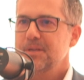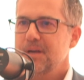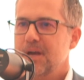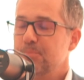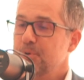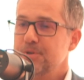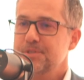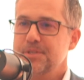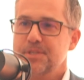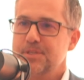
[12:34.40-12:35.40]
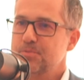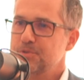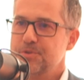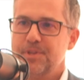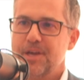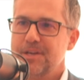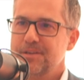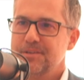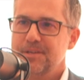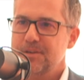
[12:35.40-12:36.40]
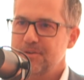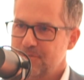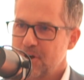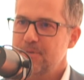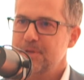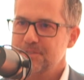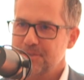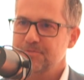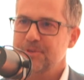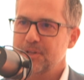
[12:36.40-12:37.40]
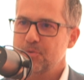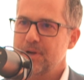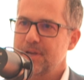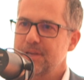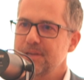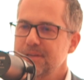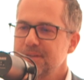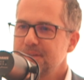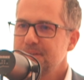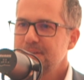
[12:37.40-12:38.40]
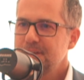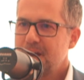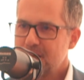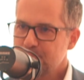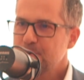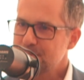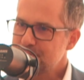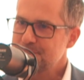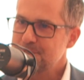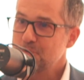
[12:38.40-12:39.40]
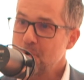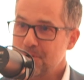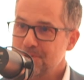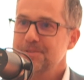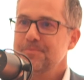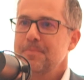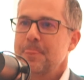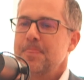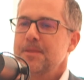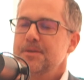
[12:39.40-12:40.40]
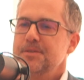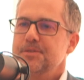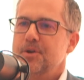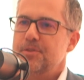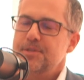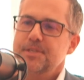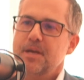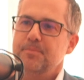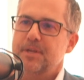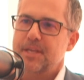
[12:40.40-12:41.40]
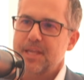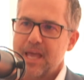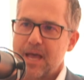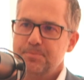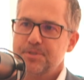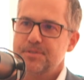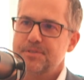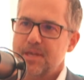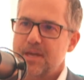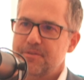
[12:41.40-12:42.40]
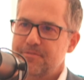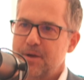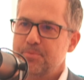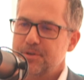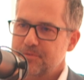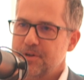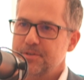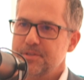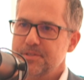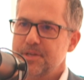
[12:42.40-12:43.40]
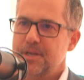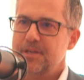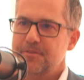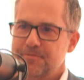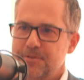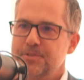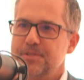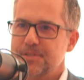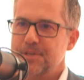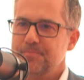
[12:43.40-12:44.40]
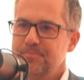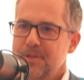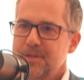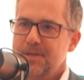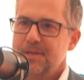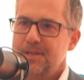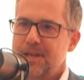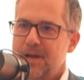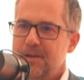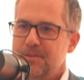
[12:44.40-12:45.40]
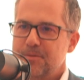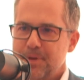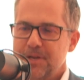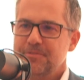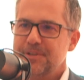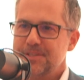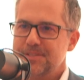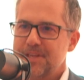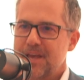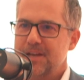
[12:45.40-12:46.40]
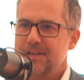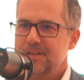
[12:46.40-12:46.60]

processors will do that in an environmentally friendly way. Other processors won't. So this company captures that evaporative condensate and filters it. Now, the benefit is that